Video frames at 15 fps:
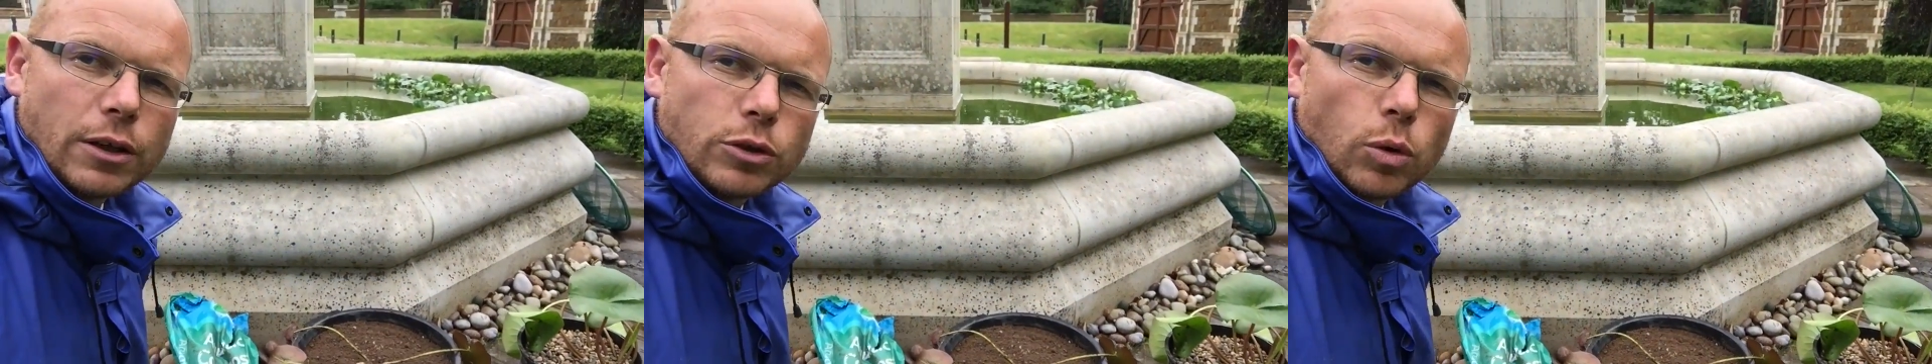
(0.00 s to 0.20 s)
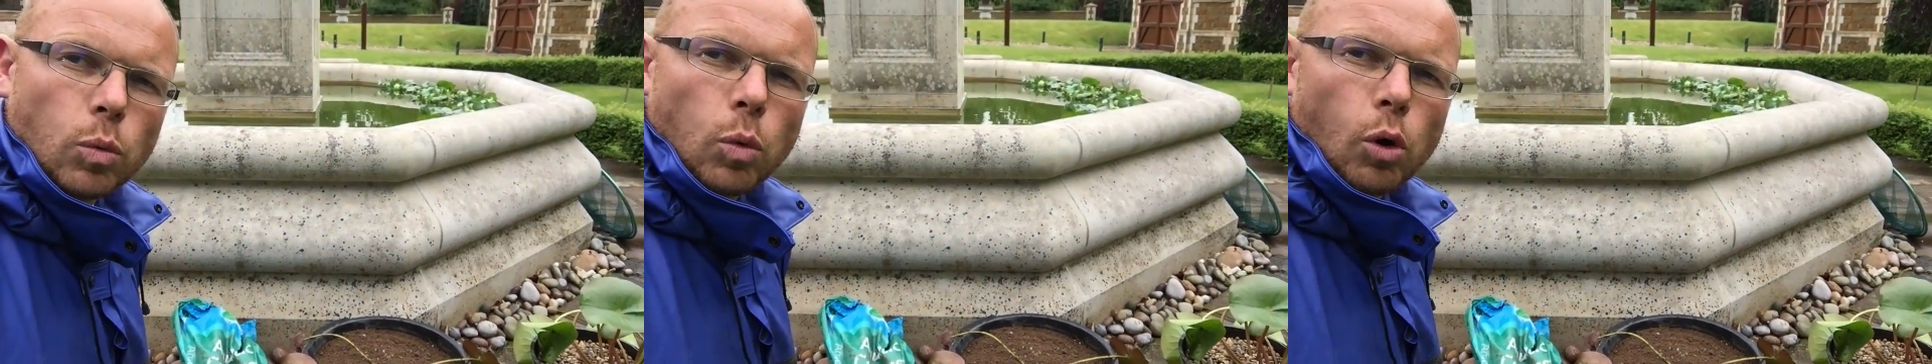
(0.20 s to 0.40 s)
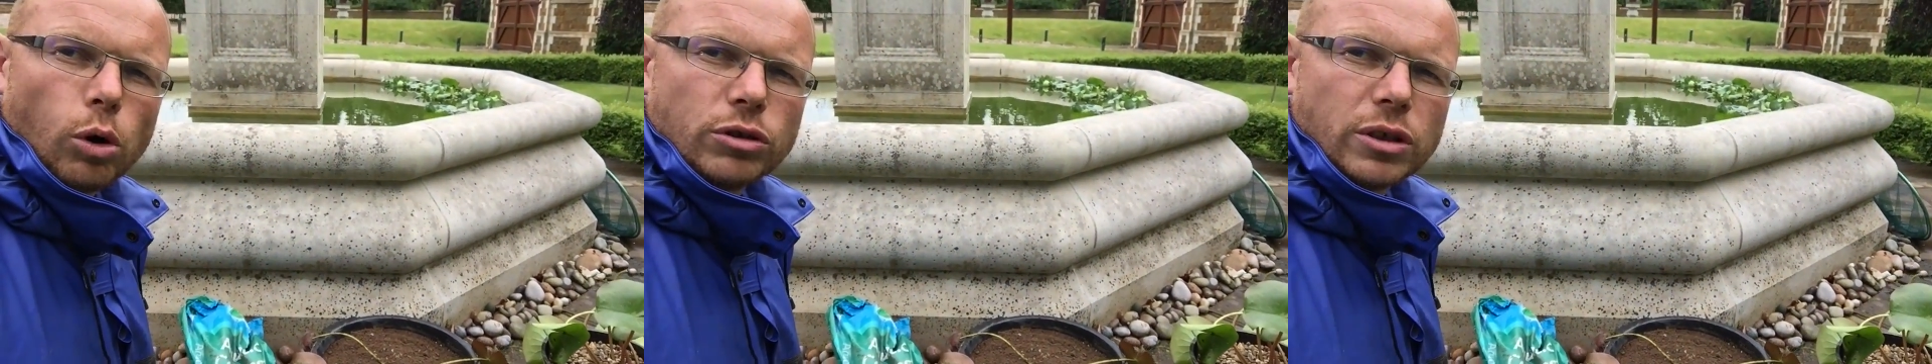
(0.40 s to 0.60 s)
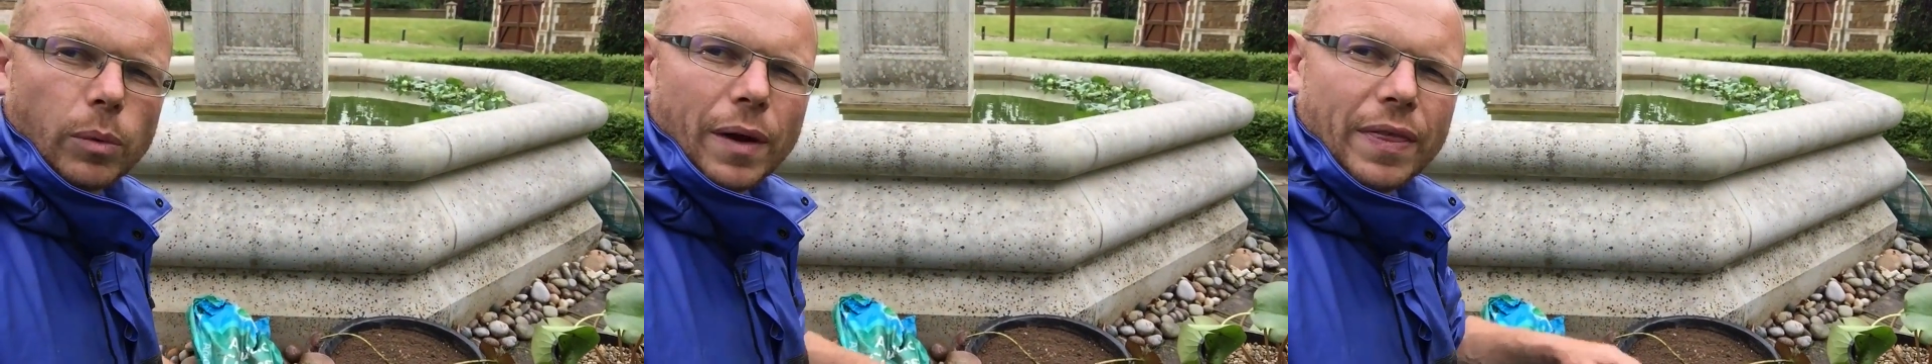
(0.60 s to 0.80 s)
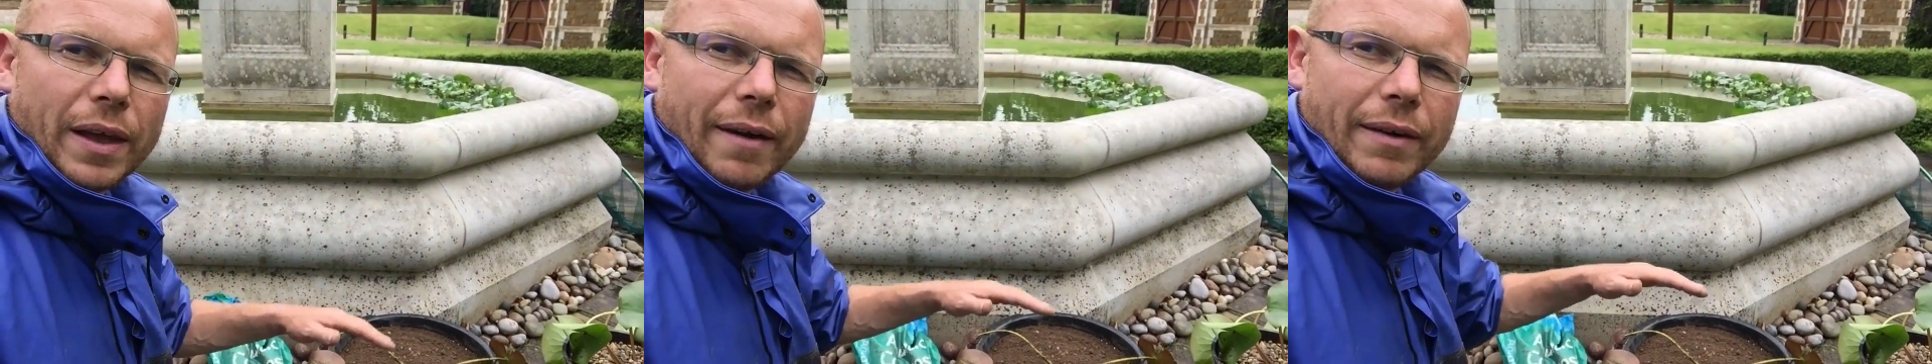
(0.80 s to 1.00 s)
actual water
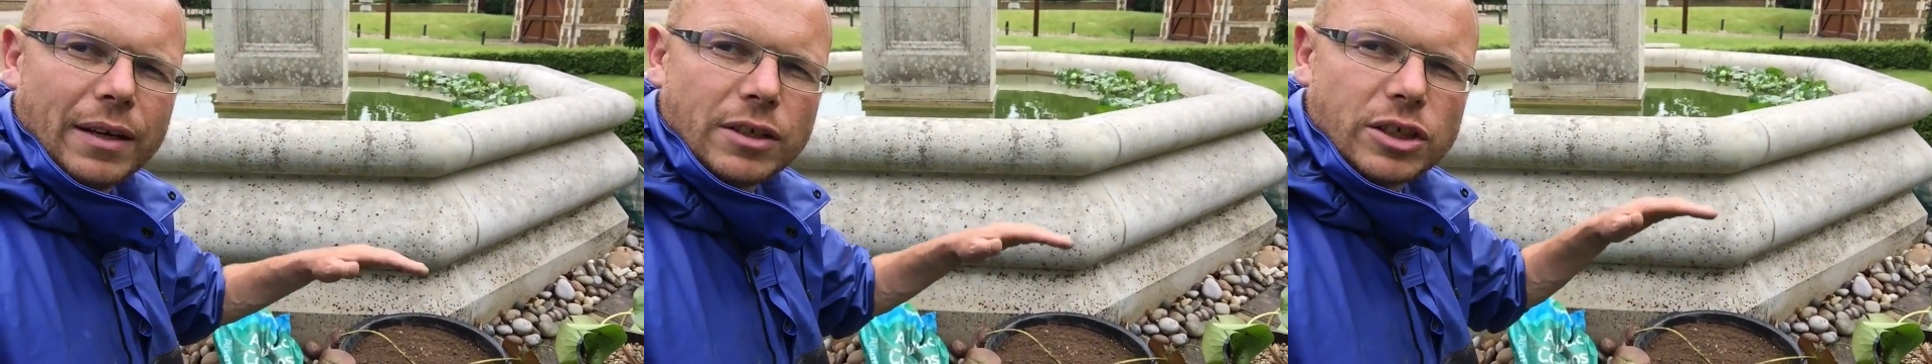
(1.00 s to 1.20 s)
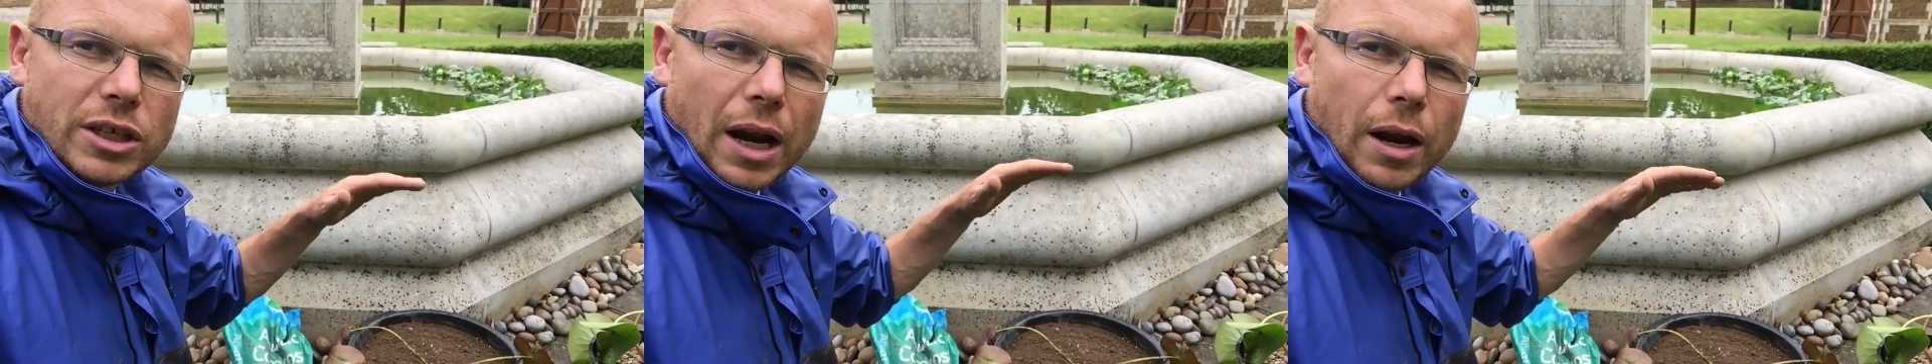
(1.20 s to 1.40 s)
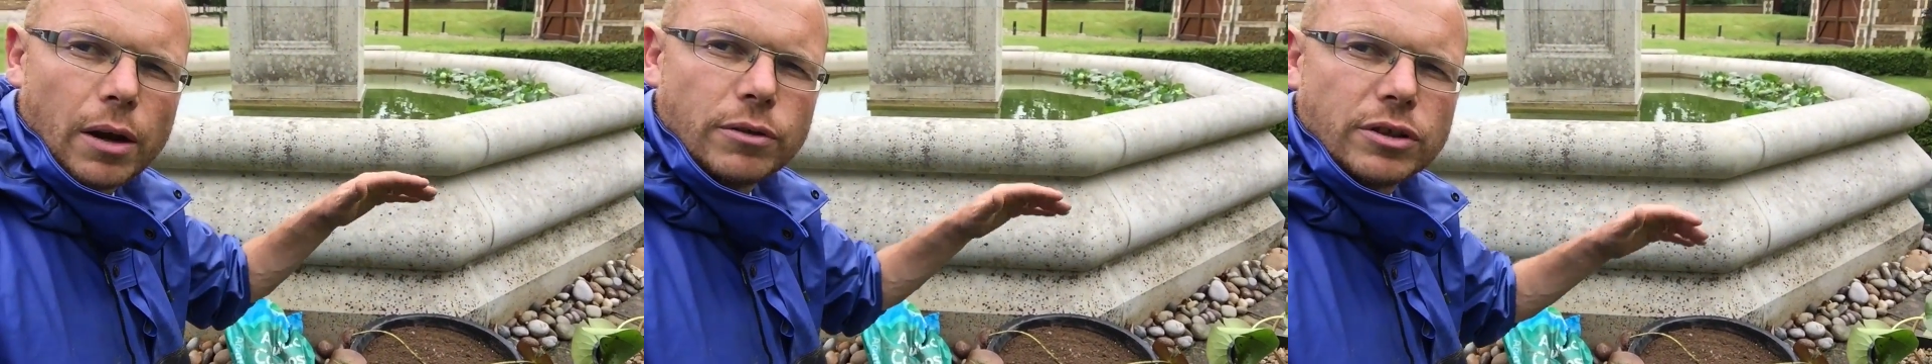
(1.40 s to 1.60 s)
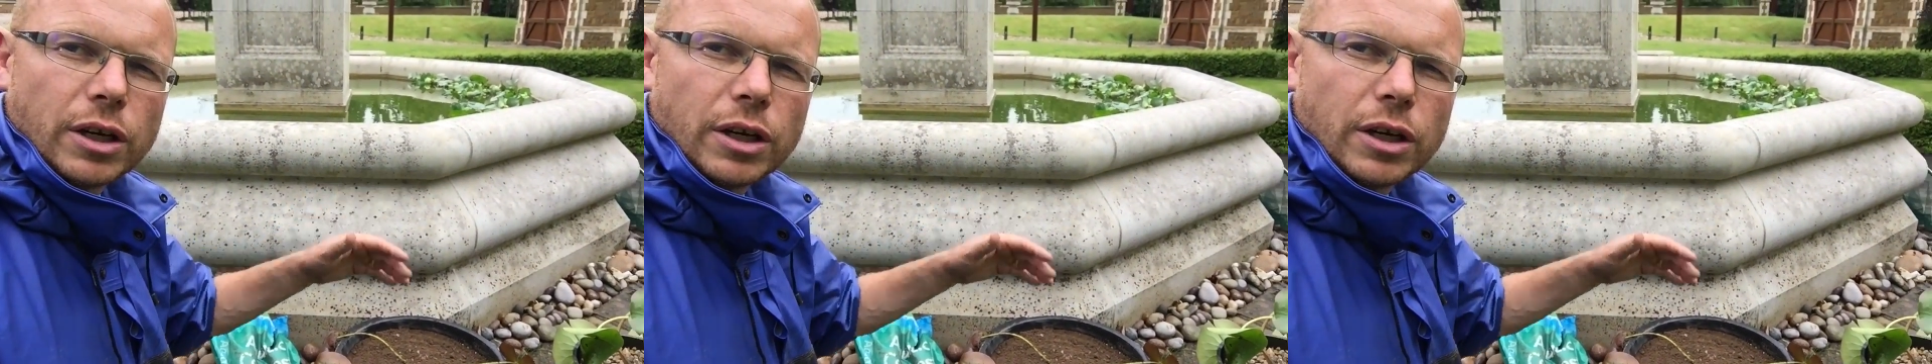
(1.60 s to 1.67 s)
when they're in shallow.